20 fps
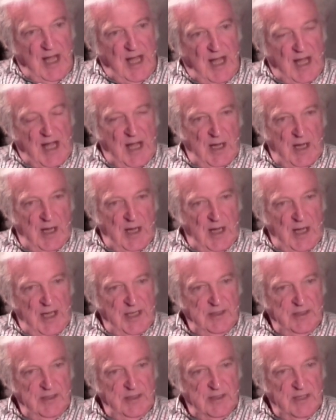
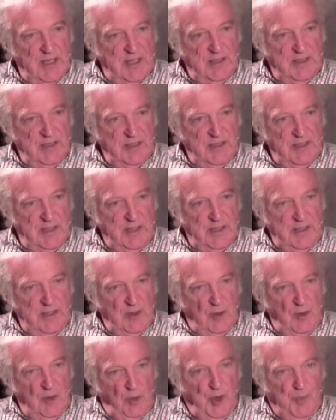And in
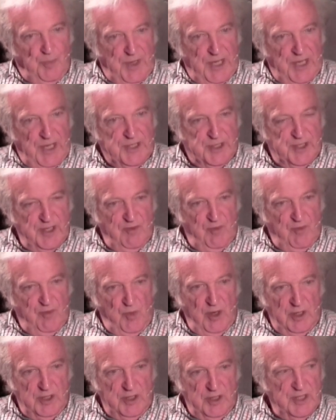all the places I've
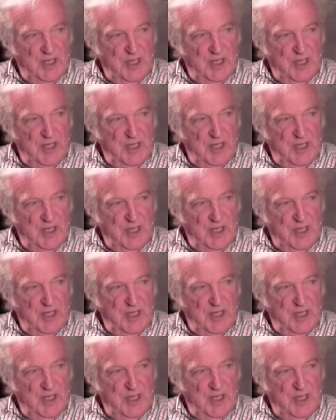worked,